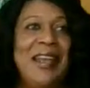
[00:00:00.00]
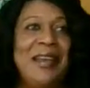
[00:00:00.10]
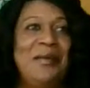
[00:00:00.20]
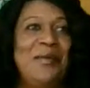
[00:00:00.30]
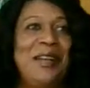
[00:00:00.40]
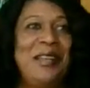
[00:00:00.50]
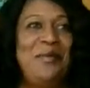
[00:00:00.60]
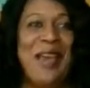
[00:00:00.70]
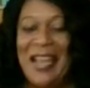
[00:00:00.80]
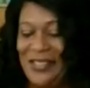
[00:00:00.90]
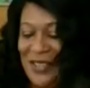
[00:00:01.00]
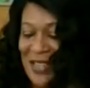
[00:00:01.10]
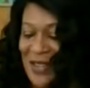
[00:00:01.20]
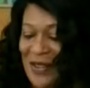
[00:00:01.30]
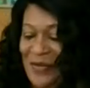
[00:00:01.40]
Good morning, Patrick.
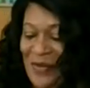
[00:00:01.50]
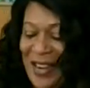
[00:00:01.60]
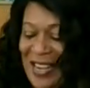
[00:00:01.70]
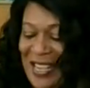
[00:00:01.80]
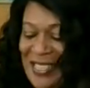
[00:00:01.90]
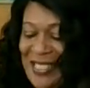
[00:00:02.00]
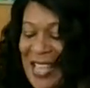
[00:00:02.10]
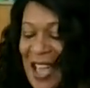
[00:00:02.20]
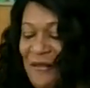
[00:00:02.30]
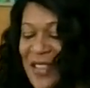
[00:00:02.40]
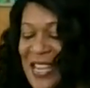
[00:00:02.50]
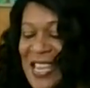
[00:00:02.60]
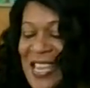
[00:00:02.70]
Good morning, Stephanie.